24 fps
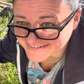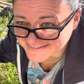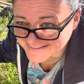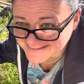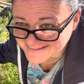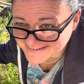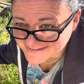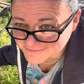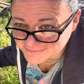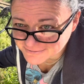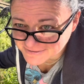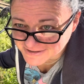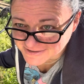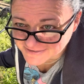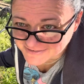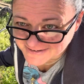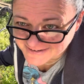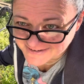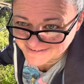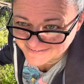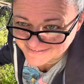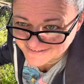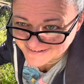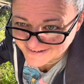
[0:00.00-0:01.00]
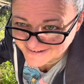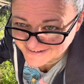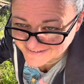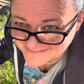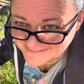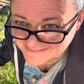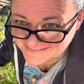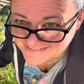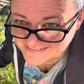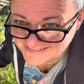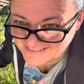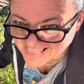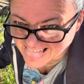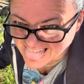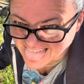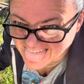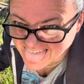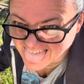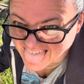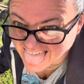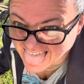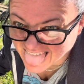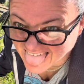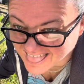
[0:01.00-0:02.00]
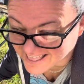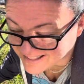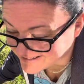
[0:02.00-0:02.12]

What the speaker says: this lovely greenery out. Oh.